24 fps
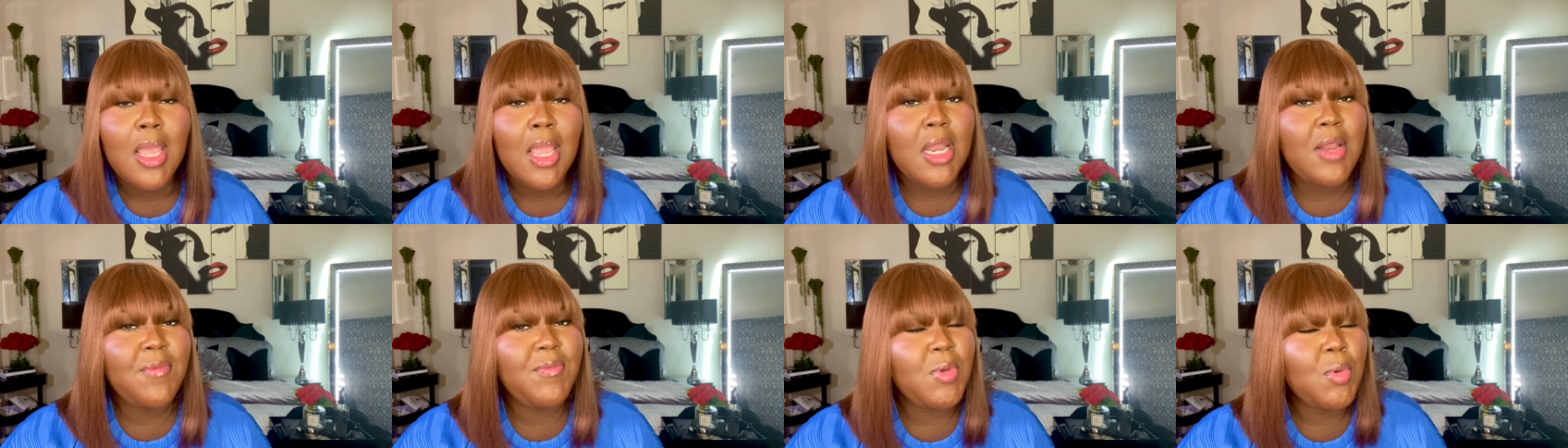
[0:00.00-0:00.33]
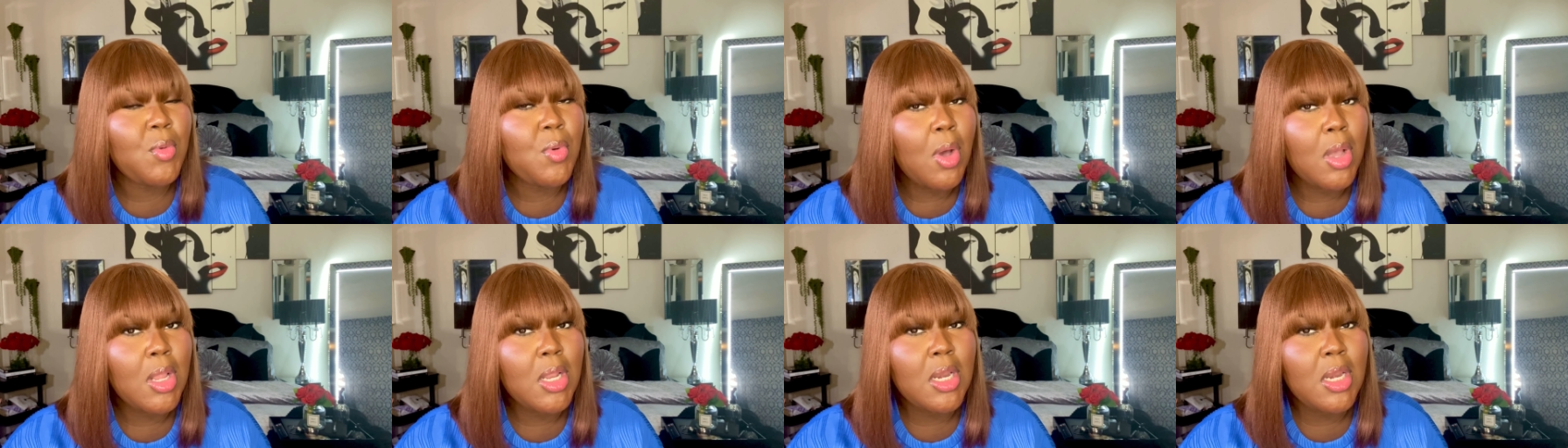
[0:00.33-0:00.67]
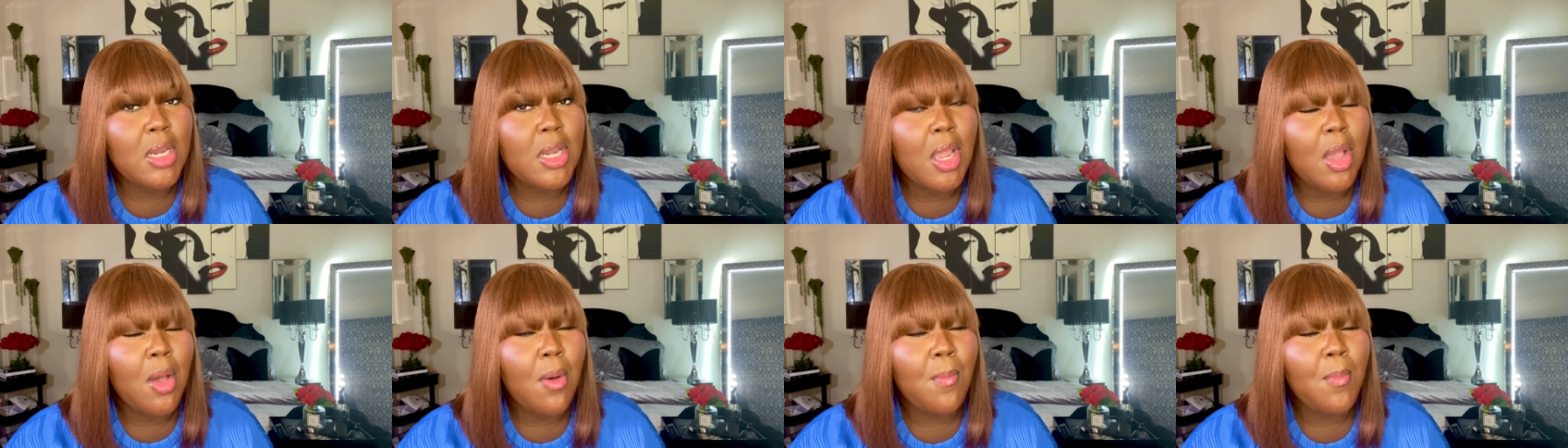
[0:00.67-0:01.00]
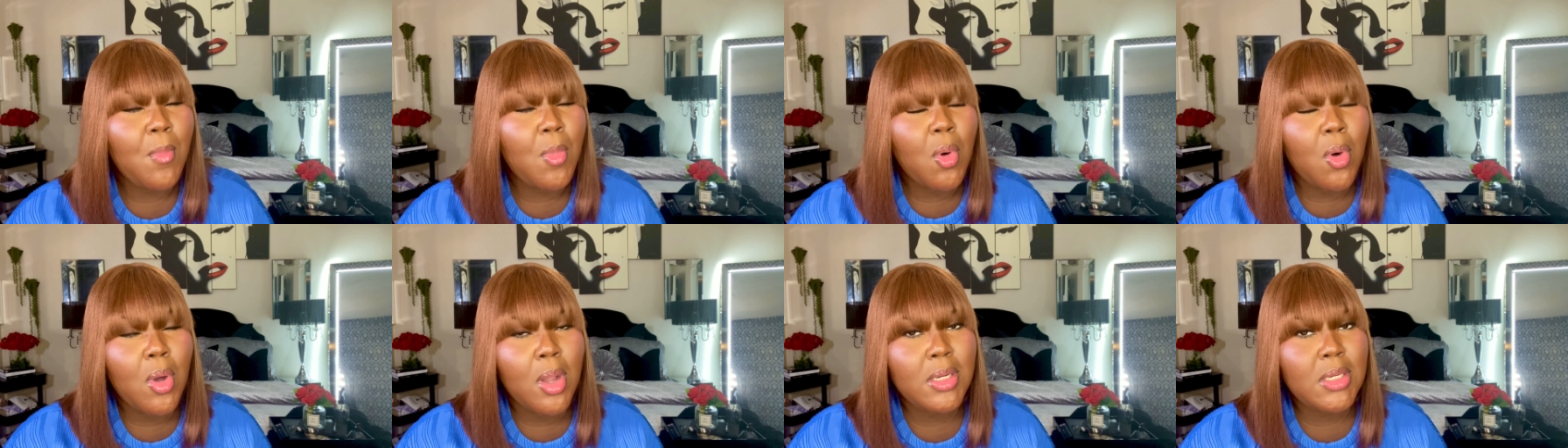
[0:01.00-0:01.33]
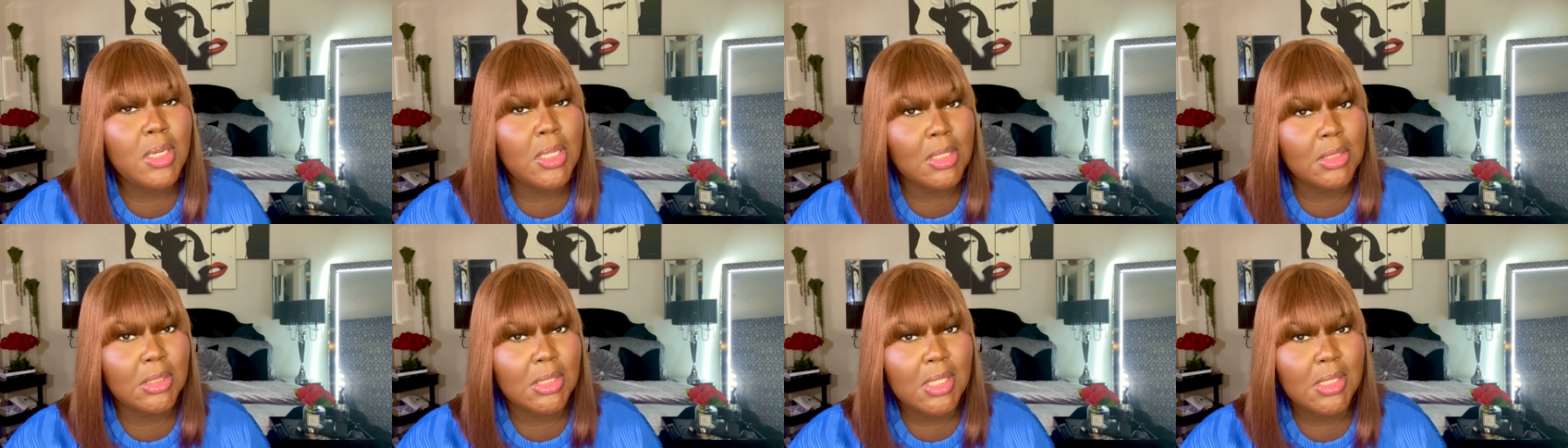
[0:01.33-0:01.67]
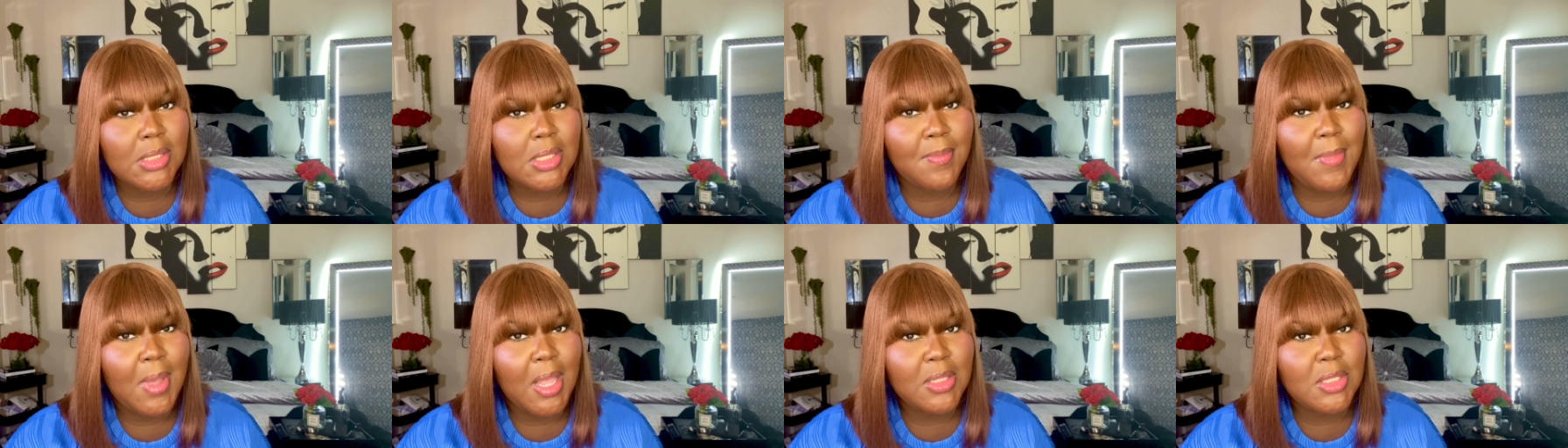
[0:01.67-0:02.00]
And if you want to know more
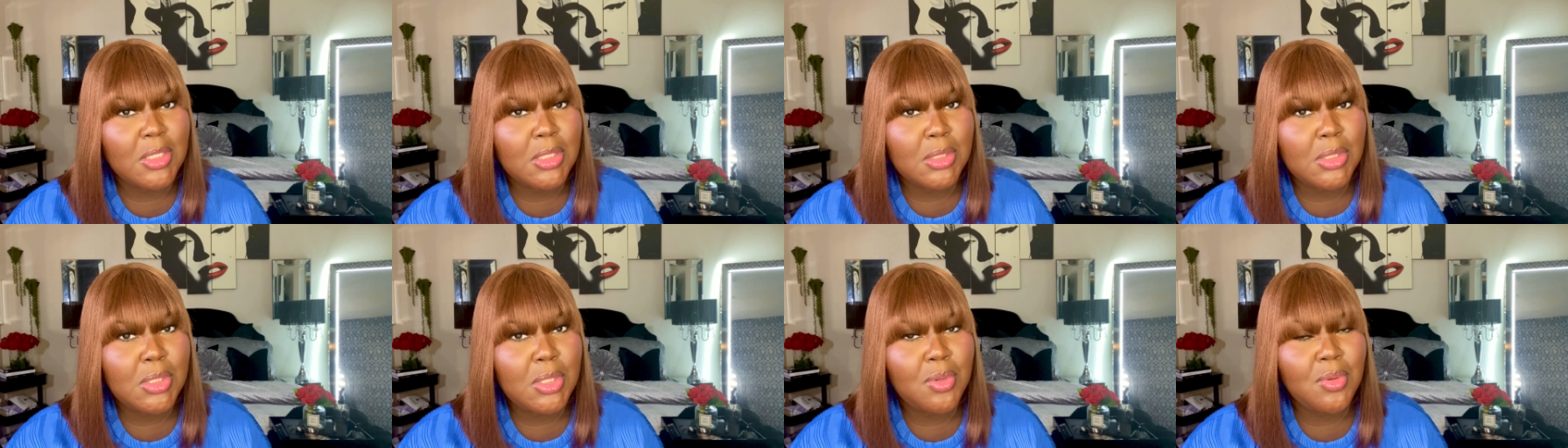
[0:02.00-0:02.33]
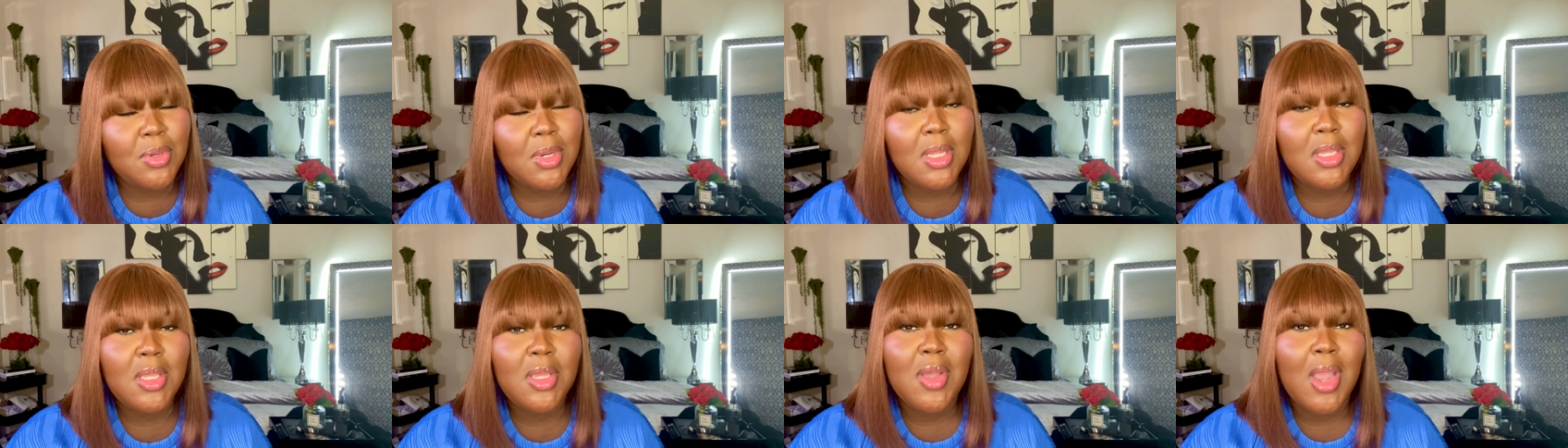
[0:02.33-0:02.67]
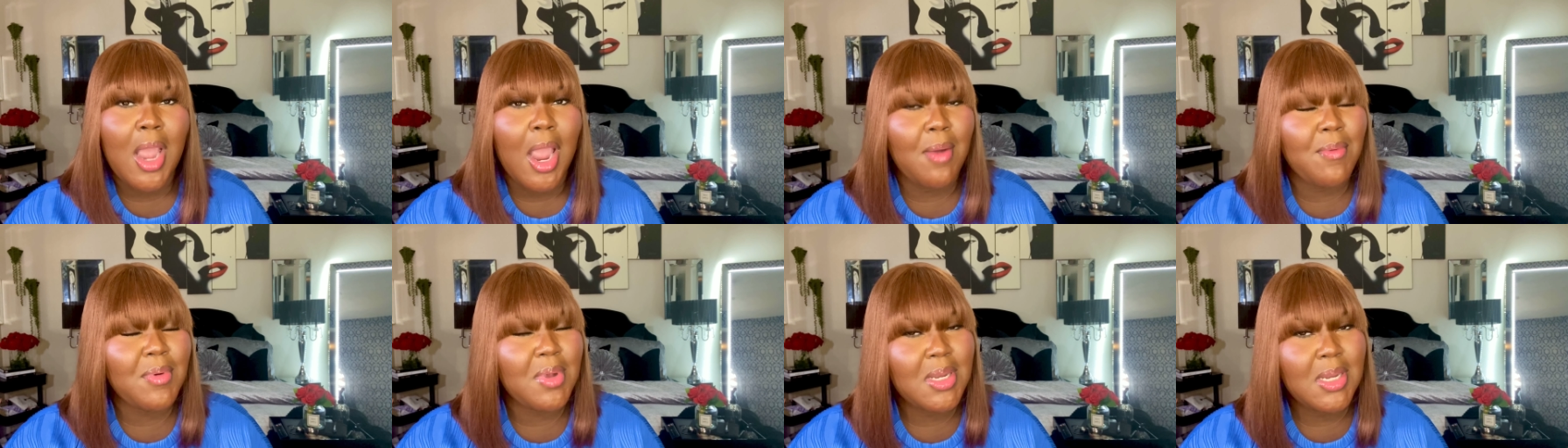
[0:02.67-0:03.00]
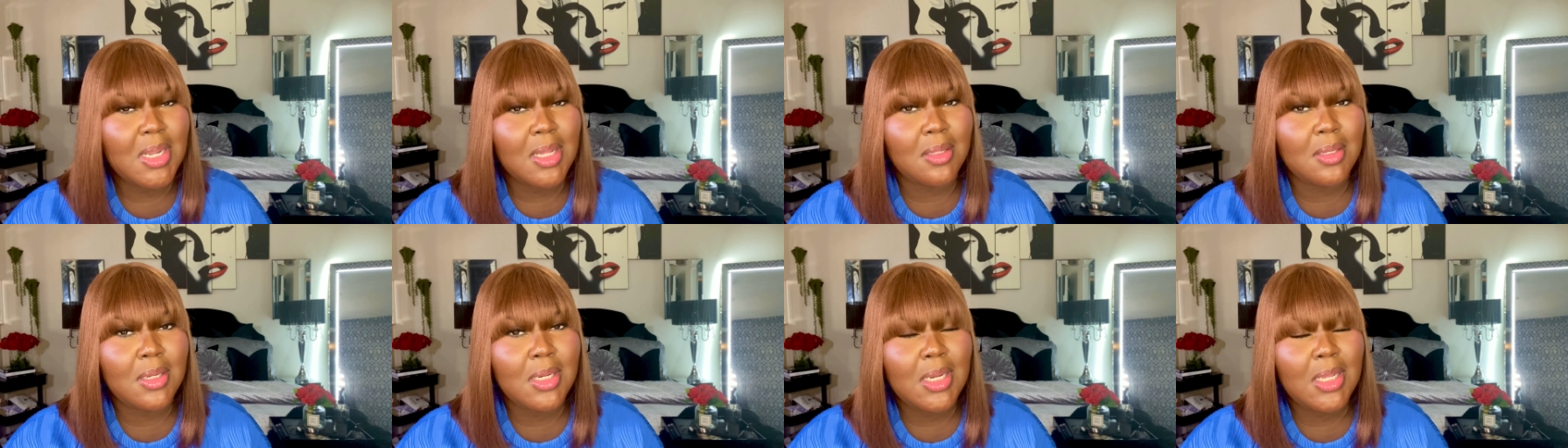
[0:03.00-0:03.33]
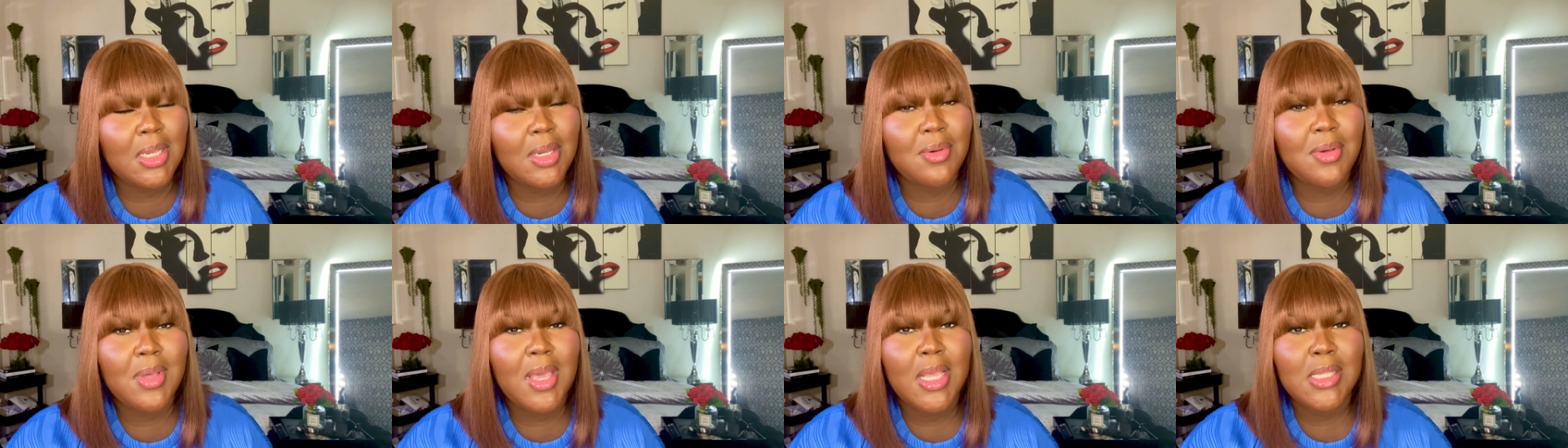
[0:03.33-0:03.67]
details about this unit, you already know the deal.